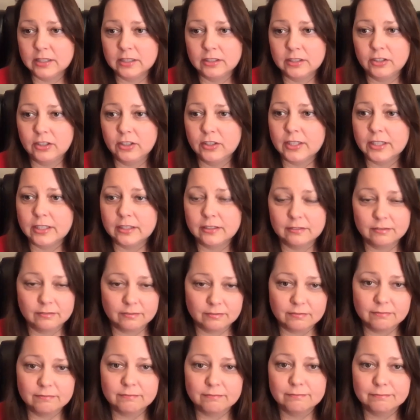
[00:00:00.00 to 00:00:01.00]
You can
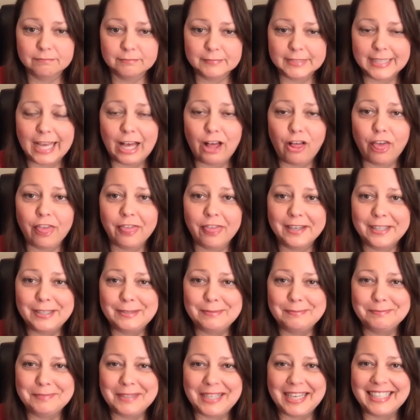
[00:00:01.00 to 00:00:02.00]
tell
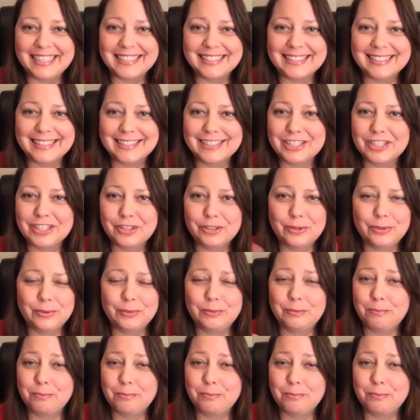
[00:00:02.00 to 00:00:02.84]
them I sent you.